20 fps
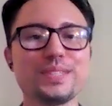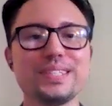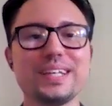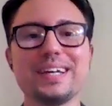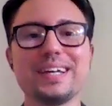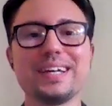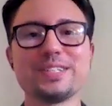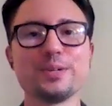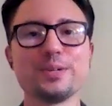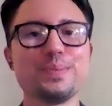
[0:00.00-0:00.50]
that
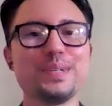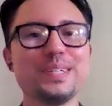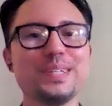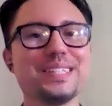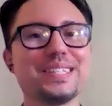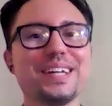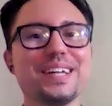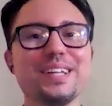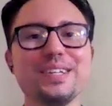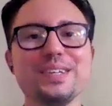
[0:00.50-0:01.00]

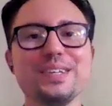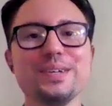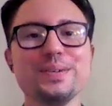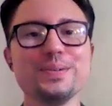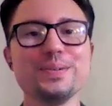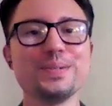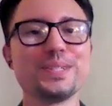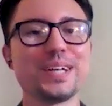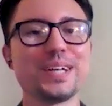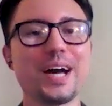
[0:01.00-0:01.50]
SLPs can
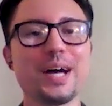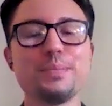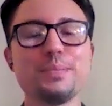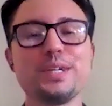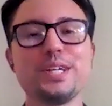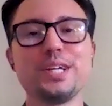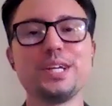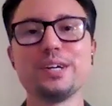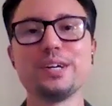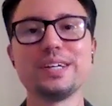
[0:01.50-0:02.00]
use. I'm
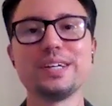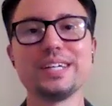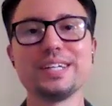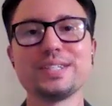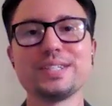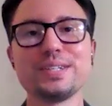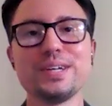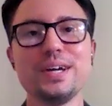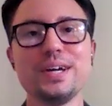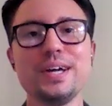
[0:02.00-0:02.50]

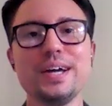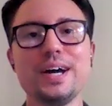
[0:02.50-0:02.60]
curious,